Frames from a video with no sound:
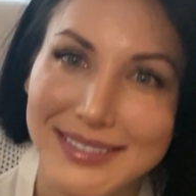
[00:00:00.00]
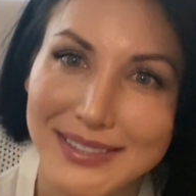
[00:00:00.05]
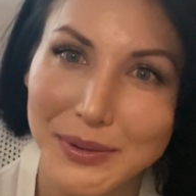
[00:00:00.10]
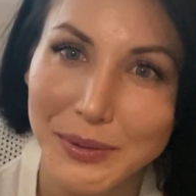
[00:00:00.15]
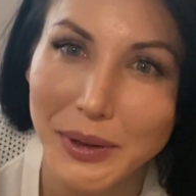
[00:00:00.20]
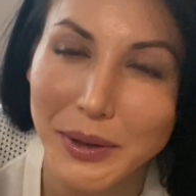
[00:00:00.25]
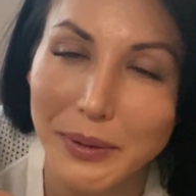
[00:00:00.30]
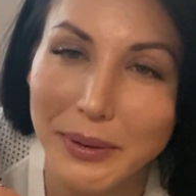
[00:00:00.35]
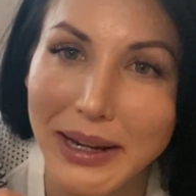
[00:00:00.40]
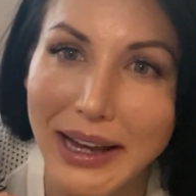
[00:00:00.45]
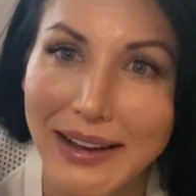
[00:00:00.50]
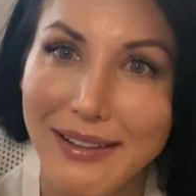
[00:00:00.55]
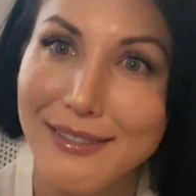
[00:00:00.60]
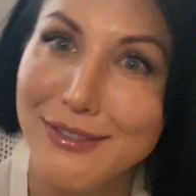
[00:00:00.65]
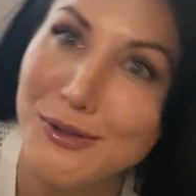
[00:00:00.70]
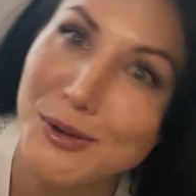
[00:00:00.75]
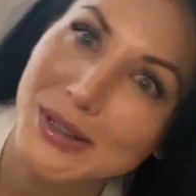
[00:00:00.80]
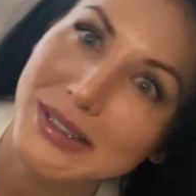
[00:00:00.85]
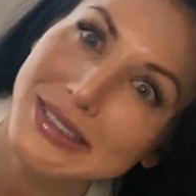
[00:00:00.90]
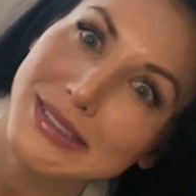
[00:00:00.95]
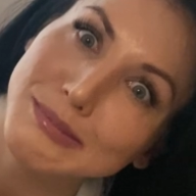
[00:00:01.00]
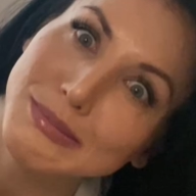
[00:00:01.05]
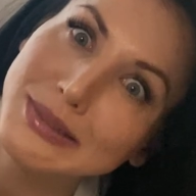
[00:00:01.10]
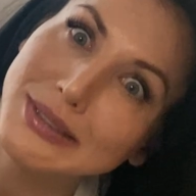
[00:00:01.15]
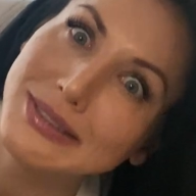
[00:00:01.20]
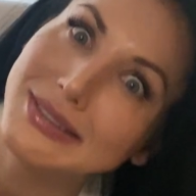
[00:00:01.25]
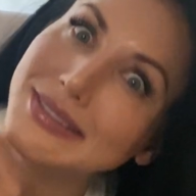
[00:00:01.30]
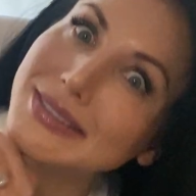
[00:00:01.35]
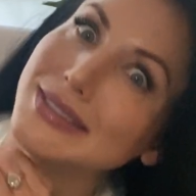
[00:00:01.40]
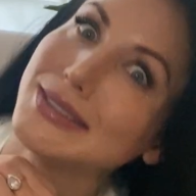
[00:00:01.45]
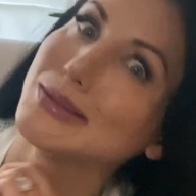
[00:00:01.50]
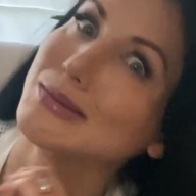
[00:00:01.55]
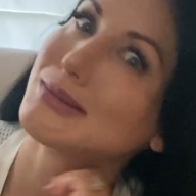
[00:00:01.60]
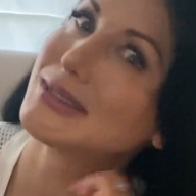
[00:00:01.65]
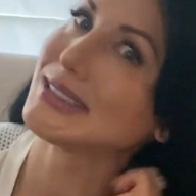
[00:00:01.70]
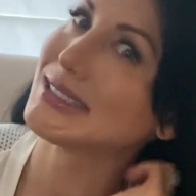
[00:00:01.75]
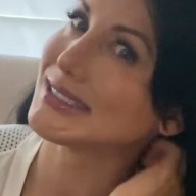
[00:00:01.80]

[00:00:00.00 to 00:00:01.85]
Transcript: What are we at? 14 minutes and 20